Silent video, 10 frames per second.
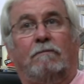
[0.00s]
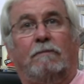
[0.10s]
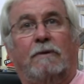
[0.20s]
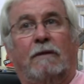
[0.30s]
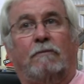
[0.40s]

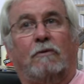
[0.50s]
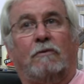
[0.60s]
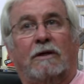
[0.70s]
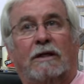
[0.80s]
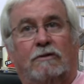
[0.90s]
people
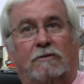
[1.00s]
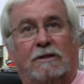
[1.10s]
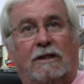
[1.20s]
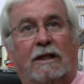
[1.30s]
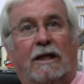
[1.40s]
were
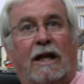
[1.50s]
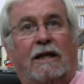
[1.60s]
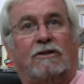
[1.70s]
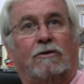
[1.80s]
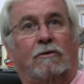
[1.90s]
interested in it.
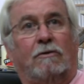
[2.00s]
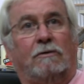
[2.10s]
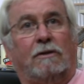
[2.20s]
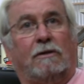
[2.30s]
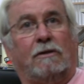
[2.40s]
I
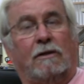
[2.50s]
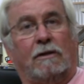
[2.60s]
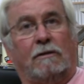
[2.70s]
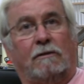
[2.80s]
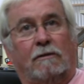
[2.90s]
sold
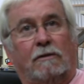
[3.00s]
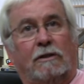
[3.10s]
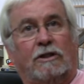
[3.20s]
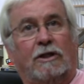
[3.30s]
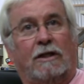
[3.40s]
the
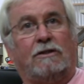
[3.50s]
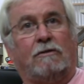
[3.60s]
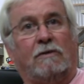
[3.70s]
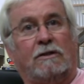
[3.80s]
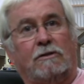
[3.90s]
chest,
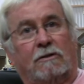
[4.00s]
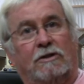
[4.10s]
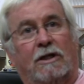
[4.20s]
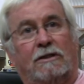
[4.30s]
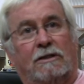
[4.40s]
the original
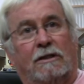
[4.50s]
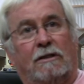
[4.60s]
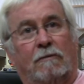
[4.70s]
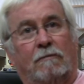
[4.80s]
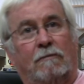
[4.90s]
chest, at
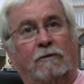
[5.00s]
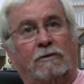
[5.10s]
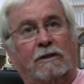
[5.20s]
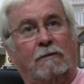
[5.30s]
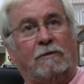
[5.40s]
the
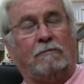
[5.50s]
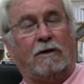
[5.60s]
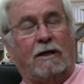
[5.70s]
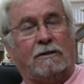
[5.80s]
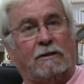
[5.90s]
museum in
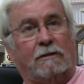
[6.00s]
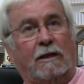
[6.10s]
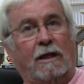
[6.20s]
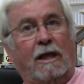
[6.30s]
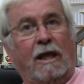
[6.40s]
Boston.
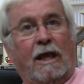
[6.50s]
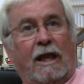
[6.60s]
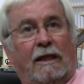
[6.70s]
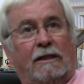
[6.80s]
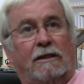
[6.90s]

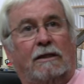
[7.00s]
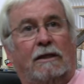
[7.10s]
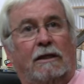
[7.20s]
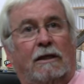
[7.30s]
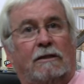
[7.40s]
And then
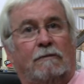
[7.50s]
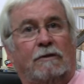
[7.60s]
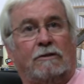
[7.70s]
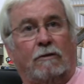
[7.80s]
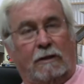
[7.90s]
the
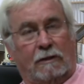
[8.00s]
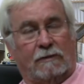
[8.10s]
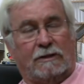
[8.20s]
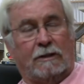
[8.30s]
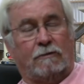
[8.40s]
Smithsonian
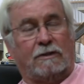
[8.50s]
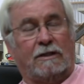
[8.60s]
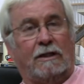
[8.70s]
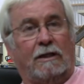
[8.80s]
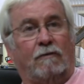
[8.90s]
was
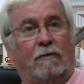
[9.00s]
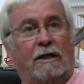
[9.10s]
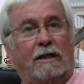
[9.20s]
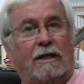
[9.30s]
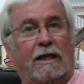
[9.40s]
interested in
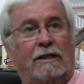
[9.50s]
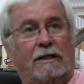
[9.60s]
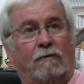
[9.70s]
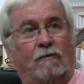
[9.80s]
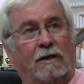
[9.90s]
one, and I
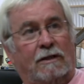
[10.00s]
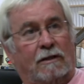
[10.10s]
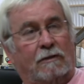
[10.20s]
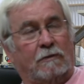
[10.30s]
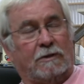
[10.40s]
did one
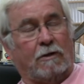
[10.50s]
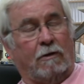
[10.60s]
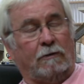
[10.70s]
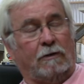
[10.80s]
that was called